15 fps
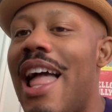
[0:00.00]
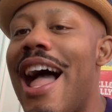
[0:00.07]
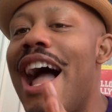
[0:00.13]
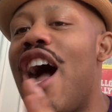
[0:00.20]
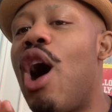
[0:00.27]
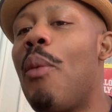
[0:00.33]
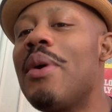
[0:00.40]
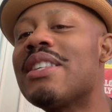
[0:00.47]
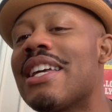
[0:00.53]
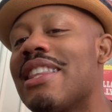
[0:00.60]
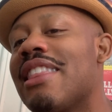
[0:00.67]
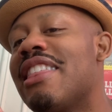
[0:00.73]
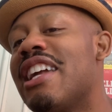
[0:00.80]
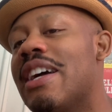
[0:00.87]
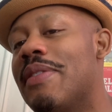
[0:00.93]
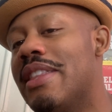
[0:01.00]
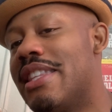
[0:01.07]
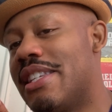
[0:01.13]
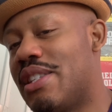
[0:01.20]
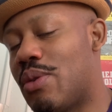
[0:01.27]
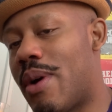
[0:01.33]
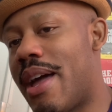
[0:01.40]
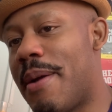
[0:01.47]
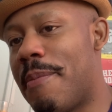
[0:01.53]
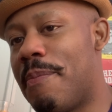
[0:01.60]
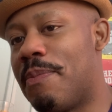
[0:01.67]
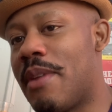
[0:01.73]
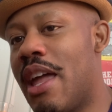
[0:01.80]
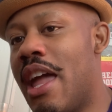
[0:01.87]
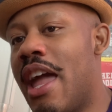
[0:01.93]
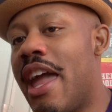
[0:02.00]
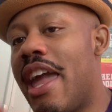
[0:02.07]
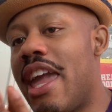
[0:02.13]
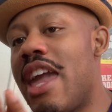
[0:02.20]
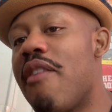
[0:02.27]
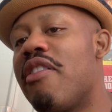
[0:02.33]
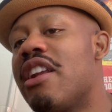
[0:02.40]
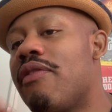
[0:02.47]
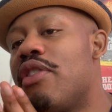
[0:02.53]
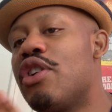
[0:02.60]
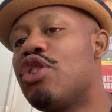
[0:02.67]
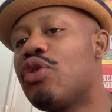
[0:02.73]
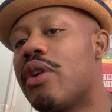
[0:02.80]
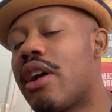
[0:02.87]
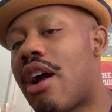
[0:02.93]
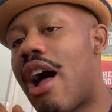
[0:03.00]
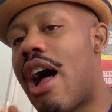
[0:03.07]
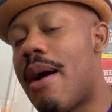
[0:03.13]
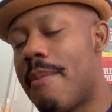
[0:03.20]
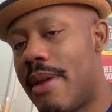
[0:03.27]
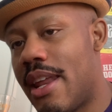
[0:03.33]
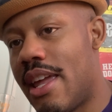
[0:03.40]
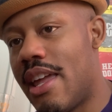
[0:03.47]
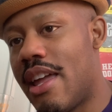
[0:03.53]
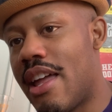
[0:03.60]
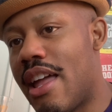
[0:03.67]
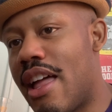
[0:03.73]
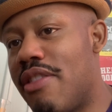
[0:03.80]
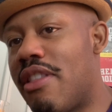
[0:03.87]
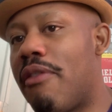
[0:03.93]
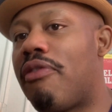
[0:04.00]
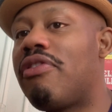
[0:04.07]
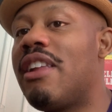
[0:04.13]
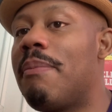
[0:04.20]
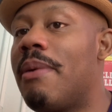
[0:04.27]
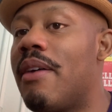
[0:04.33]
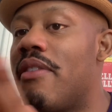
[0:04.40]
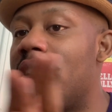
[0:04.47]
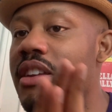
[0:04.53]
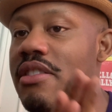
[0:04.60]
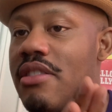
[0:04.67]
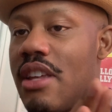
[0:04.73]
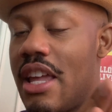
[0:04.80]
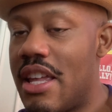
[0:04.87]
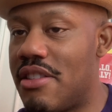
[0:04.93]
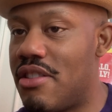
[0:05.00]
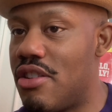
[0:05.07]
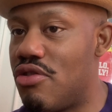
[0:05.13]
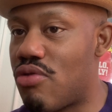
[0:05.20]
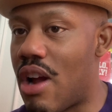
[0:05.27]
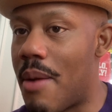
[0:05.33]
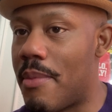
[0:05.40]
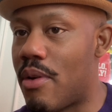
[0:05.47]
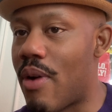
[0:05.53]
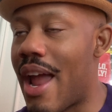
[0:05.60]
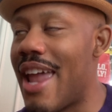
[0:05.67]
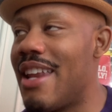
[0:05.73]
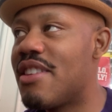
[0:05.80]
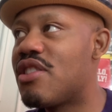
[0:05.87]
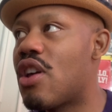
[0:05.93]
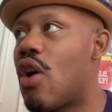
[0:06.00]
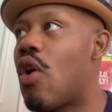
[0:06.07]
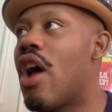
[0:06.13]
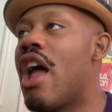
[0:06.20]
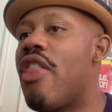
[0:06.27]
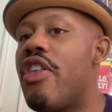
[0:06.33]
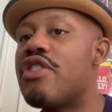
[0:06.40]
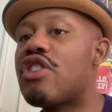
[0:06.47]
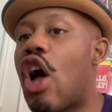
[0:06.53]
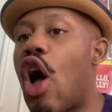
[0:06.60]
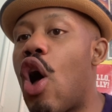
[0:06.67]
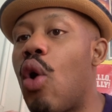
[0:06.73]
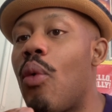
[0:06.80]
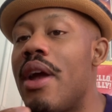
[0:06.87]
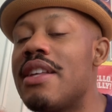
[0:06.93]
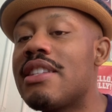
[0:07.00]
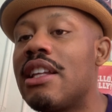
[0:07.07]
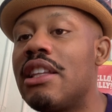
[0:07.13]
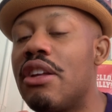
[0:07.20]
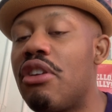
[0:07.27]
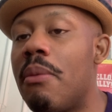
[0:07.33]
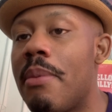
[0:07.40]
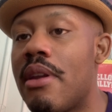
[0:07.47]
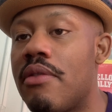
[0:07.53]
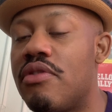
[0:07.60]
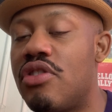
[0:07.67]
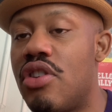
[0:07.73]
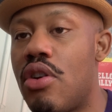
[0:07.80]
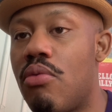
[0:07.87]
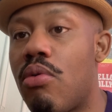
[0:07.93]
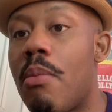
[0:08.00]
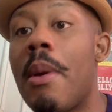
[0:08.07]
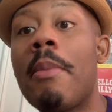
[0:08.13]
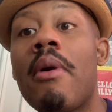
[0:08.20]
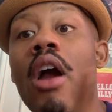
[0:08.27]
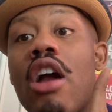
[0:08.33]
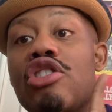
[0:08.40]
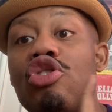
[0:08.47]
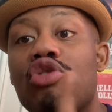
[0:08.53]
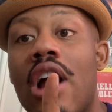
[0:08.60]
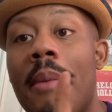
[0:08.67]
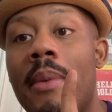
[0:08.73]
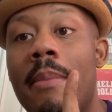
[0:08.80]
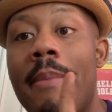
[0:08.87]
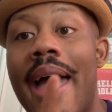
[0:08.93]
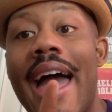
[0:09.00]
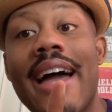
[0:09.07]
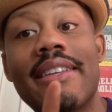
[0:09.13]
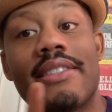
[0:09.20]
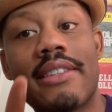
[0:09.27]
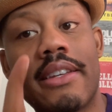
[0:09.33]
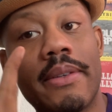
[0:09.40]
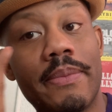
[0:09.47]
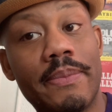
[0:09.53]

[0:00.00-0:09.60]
I always like to think of it this way. Even if you're doing comedy, the flip of it is the drama, right? So there's always a little bit of two. Remember our drama mask.